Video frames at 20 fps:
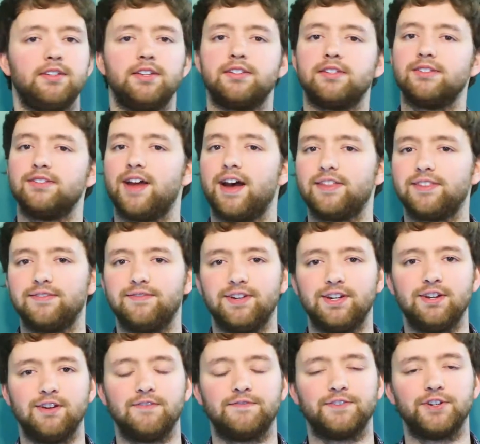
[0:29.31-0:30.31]
this is not the
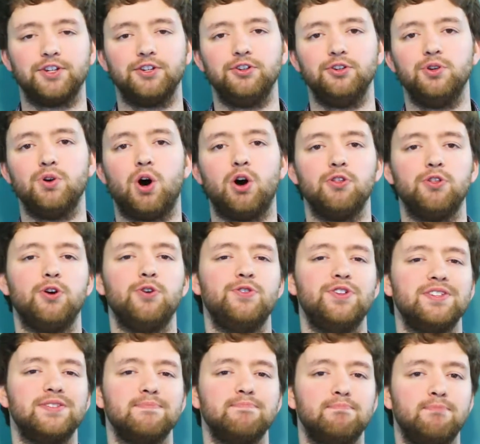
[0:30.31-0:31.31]
video for you, although
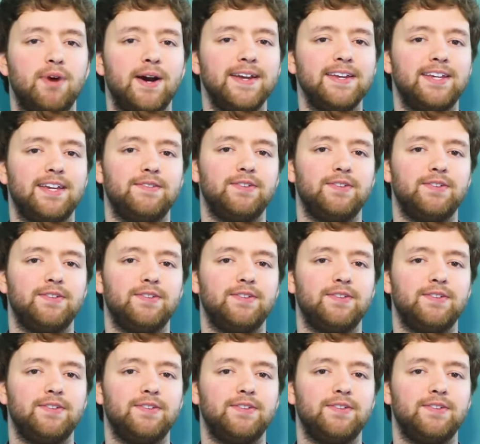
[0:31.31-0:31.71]
this might